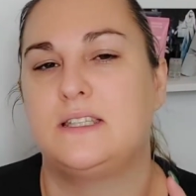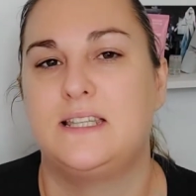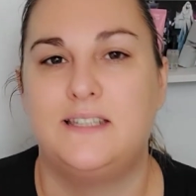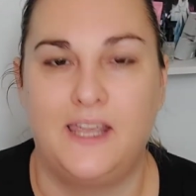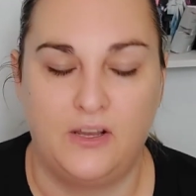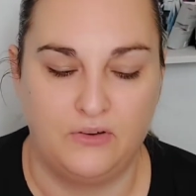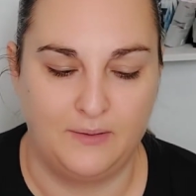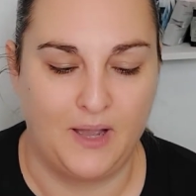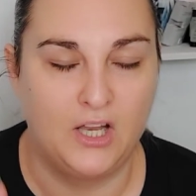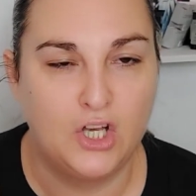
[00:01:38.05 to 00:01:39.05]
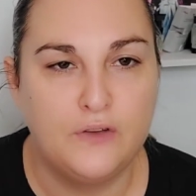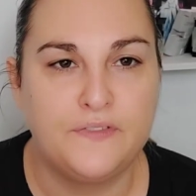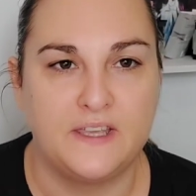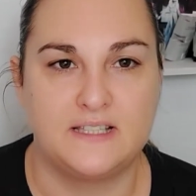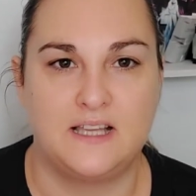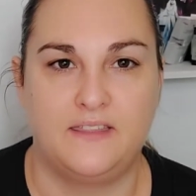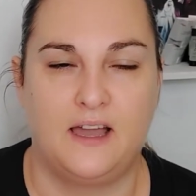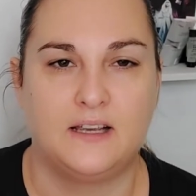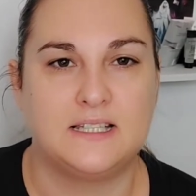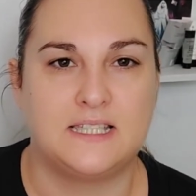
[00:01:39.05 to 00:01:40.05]
a day cream. I love things like
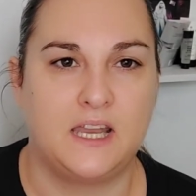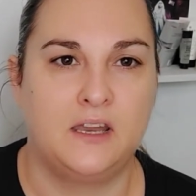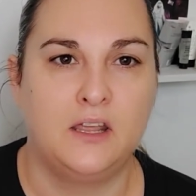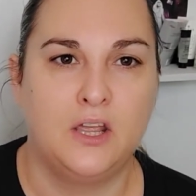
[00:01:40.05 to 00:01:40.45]
that because then